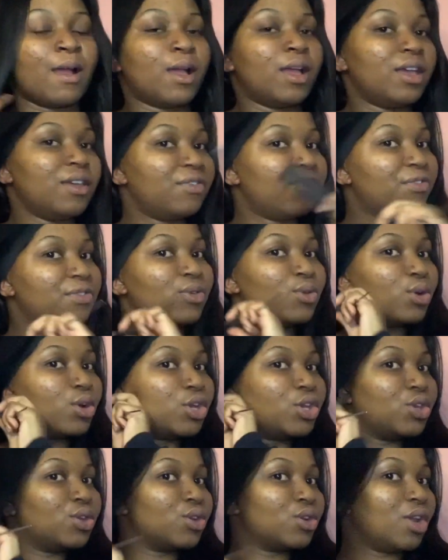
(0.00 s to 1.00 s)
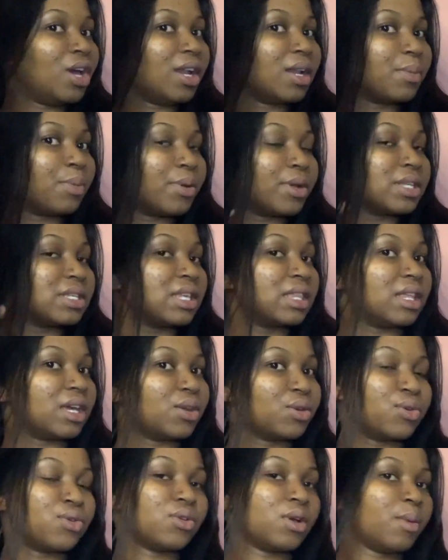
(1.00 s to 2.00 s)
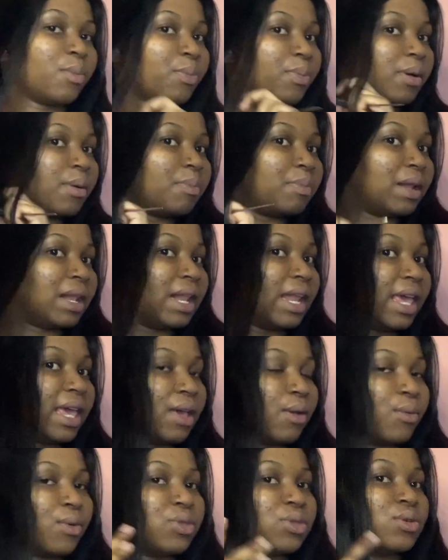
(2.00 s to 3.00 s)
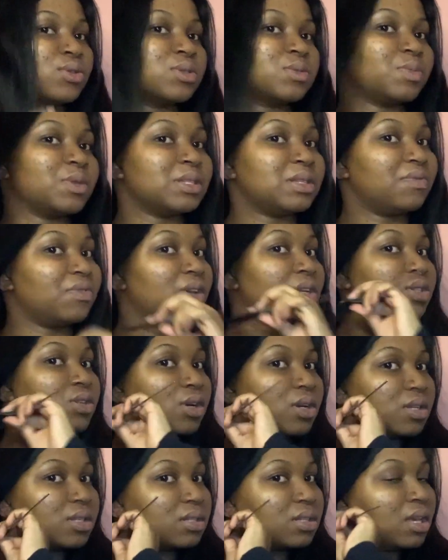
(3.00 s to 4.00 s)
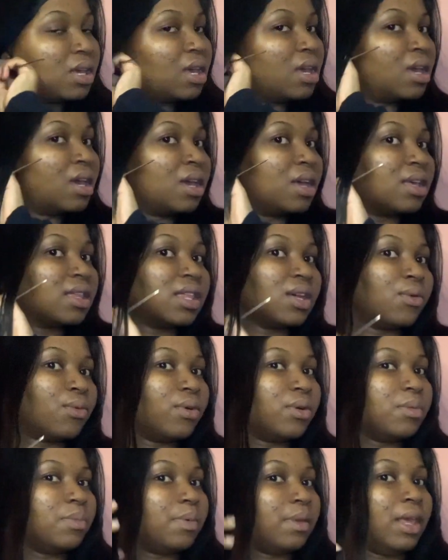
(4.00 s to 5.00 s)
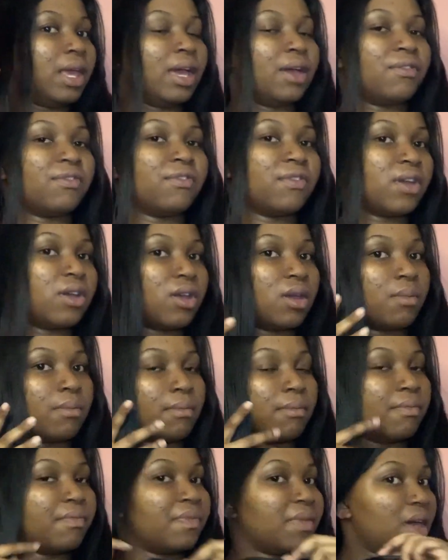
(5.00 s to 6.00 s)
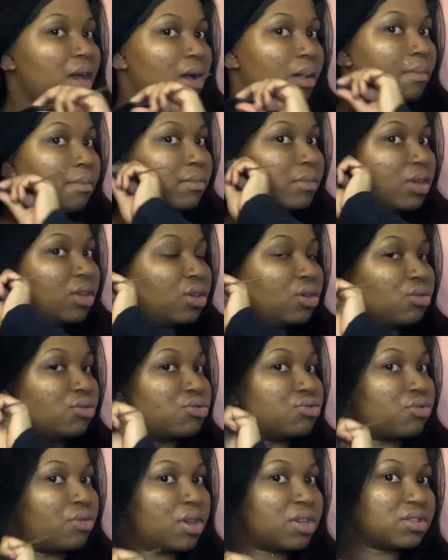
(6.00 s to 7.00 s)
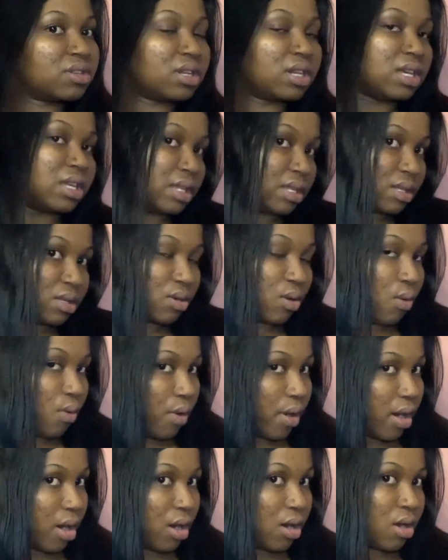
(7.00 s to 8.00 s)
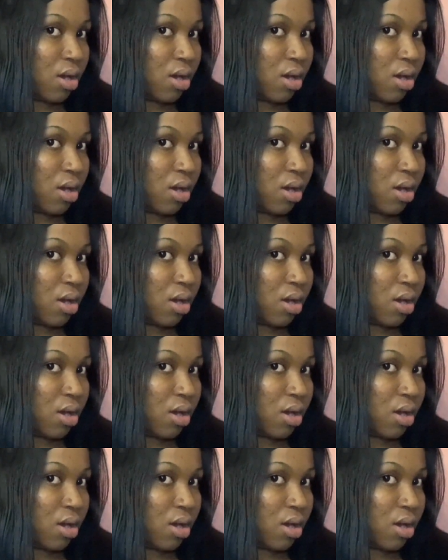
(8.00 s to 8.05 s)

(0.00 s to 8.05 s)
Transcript: If you're not a person that grew up playing with those specific dolls, there won't be a very huge resonance or